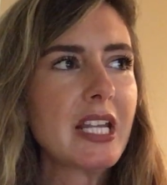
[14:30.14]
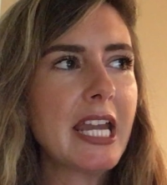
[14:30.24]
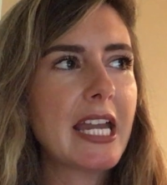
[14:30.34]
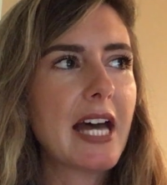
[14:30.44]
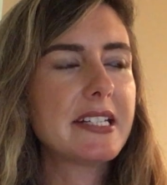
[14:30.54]

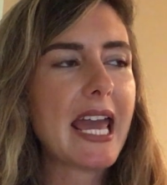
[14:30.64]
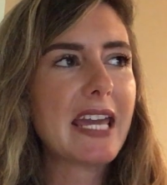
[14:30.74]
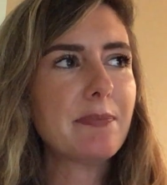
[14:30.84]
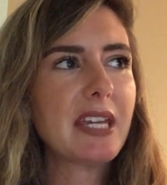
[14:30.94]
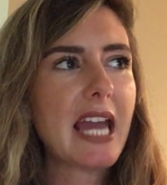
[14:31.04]
And
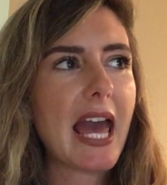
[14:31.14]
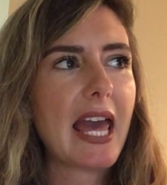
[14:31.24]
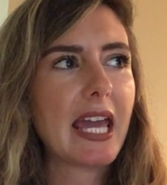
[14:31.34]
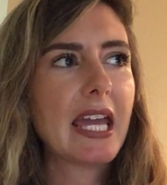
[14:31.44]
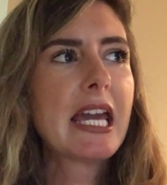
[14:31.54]

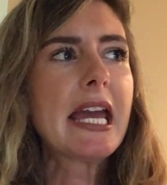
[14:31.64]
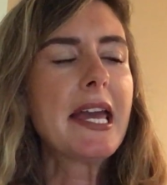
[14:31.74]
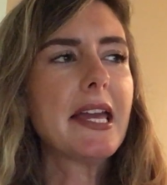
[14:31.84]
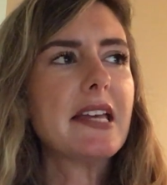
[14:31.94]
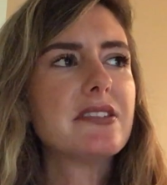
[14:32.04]
APA
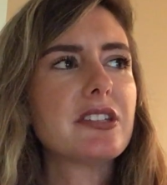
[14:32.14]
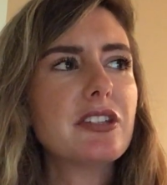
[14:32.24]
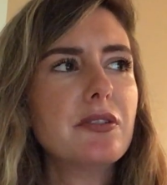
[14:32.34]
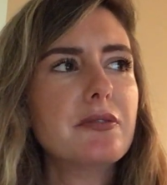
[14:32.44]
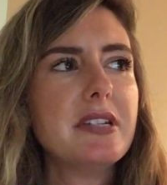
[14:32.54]
is
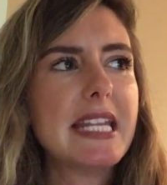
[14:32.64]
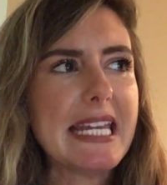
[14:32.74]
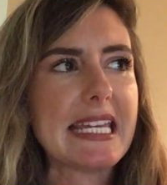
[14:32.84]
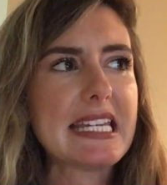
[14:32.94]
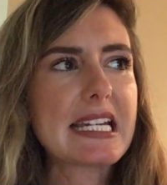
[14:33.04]

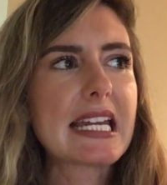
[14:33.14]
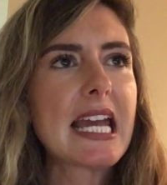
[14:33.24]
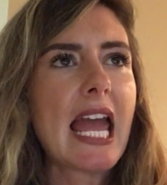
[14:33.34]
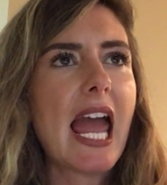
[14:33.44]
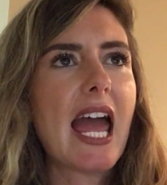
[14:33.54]
unique
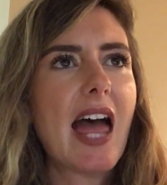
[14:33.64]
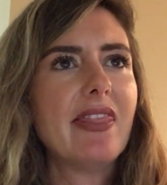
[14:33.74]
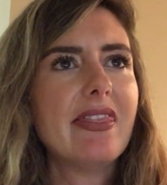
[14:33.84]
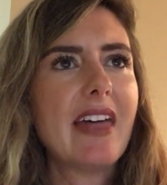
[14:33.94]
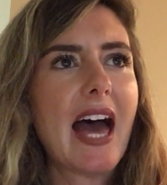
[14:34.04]

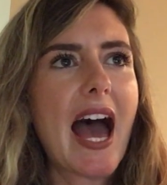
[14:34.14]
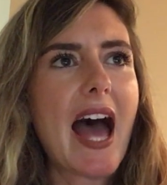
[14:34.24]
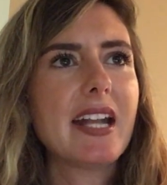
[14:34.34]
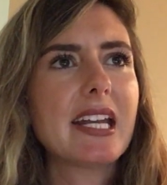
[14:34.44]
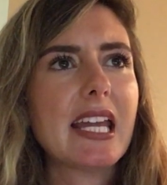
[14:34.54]
and
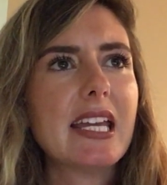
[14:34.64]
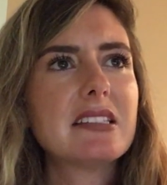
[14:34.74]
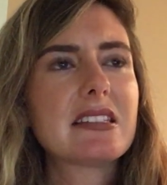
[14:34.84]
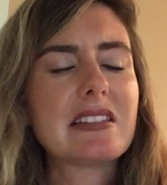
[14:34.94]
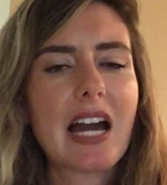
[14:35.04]
that
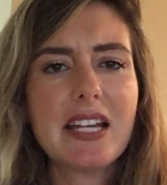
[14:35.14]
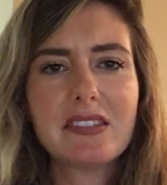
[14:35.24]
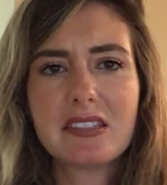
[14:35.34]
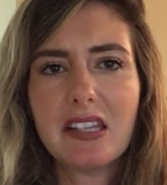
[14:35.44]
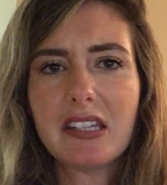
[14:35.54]
it
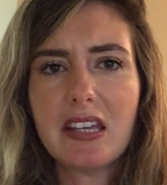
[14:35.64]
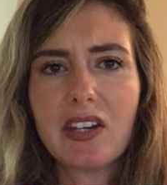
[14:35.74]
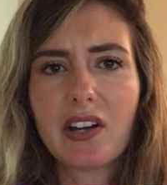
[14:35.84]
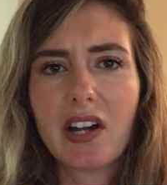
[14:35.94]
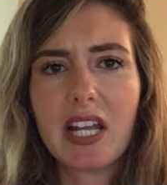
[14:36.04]
cites the
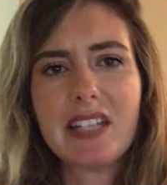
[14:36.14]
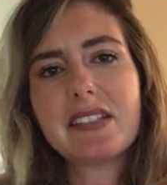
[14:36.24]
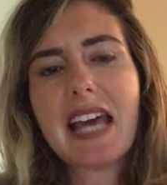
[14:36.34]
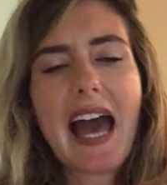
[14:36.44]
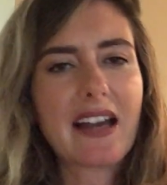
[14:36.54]
year in
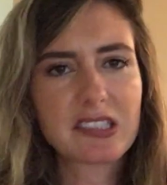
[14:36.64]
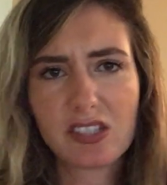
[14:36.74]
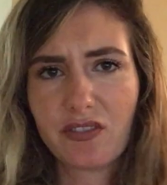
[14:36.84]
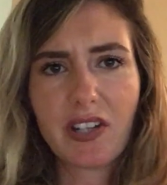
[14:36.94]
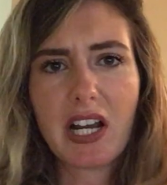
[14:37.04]

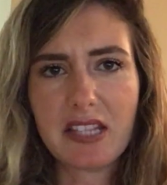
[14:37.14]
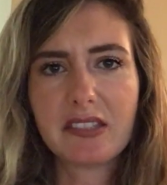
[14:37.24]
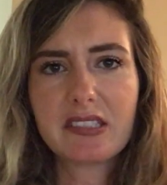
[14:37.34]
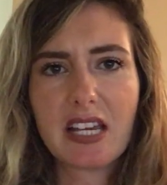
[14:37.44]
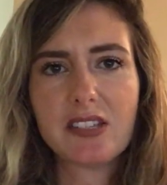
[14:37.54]
text, for
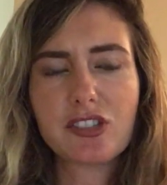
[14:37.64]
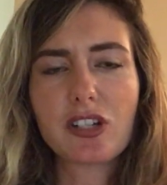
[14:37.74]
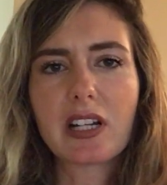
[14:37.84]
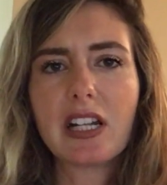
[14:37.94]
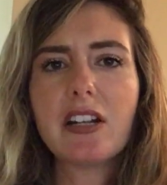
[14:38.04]
instance.
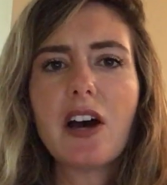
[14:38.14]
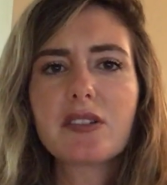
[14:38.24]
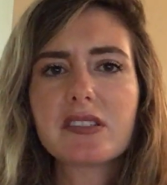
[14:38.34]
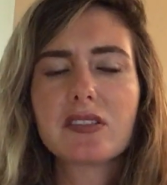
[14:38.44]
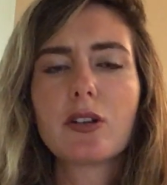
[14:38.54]
You're going to
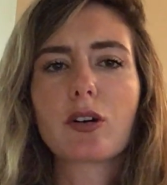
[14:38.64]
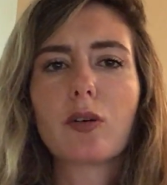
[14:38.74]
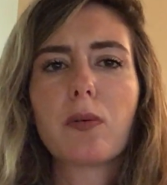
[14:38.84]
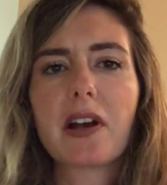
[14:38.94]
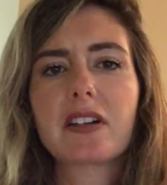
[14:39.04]
notice little
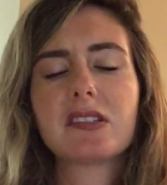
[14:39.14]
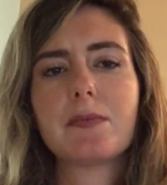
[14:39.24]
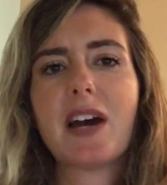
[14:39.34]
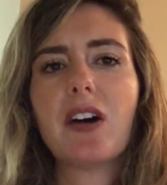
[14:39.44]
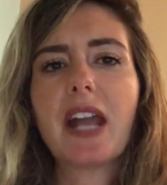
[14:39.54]
quirks
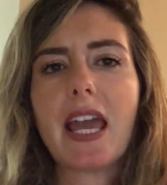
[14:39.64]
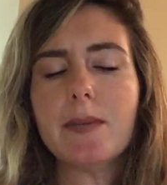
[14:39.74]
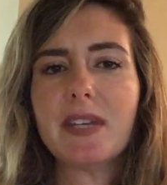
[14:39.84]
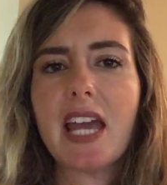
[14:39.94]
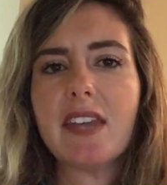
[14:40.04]
about
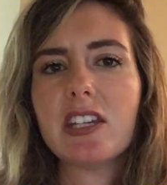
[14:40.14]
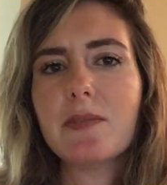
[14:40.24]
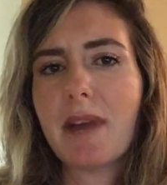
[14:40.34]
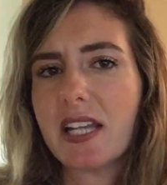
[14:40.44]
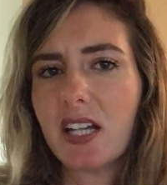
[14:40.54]
APA that you
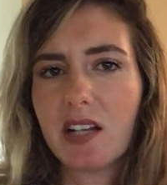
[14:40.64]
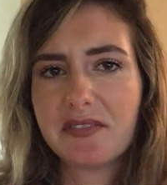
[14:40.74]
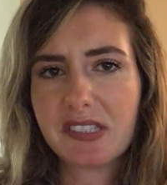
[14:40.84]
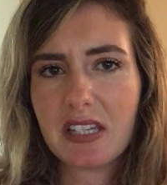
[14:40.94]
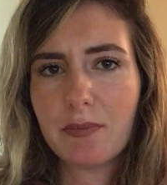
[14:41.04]
might not
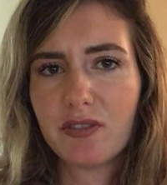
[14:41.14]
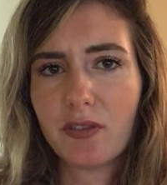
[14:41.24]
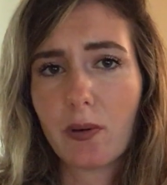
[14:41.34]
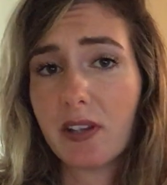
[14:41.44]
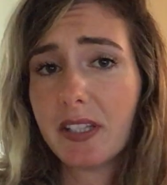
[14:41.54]
have seen
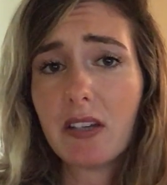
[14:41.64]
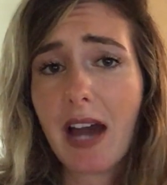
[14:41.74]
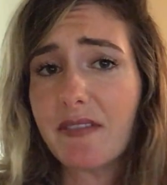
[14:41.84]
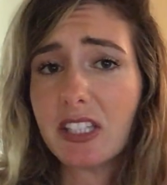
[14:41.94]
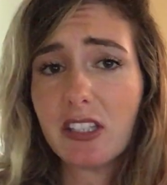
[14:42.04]
before and that you
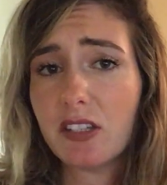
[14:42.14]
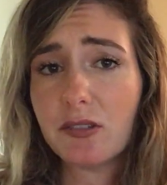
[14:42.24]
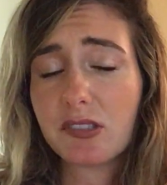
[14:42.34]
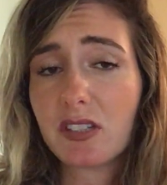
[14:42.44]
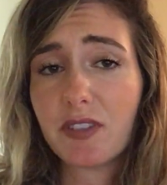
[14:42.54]
haven't
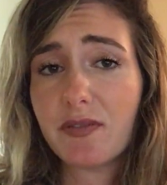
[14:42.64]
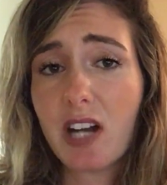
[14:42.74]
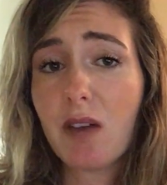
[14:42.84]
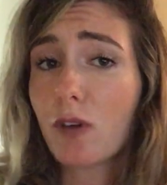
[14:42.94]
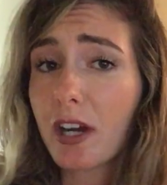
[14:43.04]
used if you've
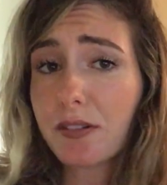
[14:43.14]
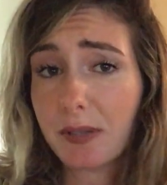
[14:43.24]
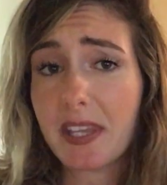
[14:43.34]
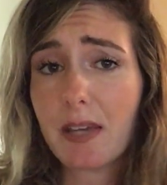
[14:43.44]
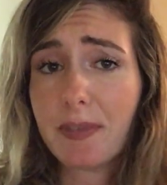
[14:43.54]
not worked
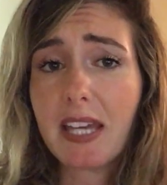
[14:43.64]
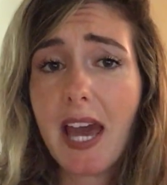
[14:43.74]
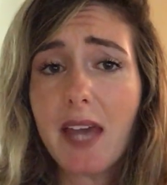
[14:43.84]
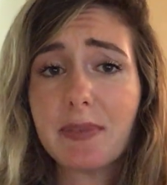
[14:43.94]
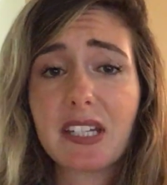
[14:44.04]
with
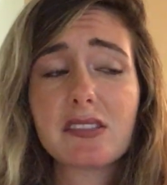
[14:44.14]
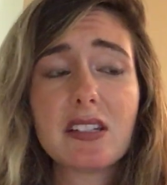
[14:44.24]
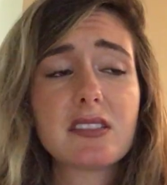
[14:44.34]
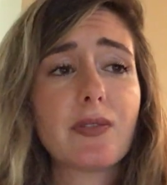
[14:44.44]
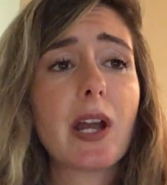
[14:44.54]
APA, because it
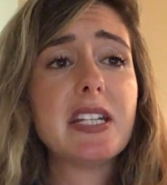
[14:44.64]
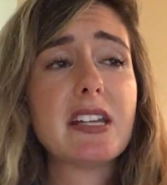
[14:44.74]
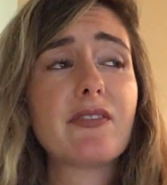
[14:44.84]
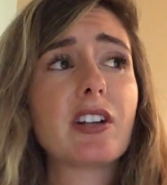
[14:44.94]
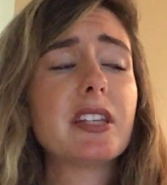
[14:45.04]
is very
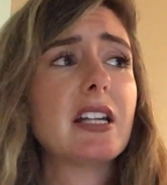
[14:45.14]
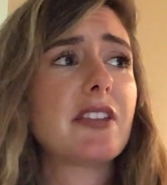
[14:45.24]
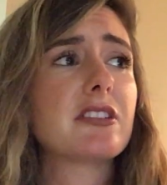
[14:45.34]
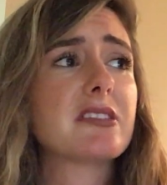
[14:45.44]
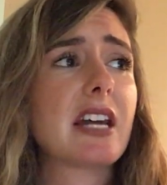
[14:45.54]
different than
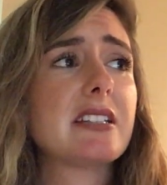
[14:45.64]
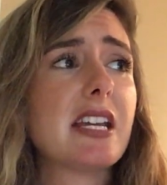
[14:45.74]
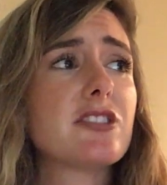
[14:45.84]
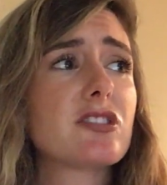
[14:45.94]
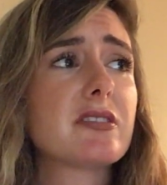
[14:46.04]
other
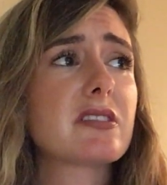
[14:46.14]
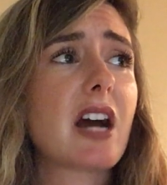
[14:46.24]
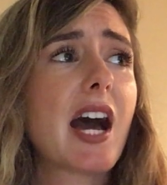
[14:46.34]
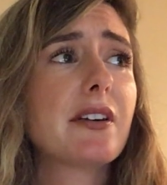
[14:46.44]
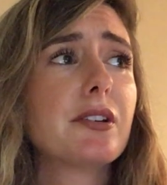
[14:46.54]
citation
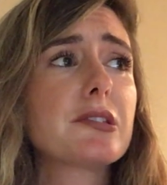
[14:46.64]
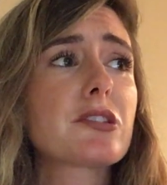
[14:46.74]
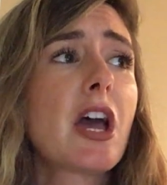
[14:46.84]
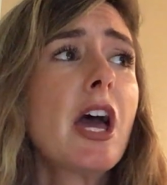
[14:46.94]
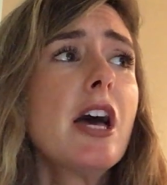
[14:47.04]
styles.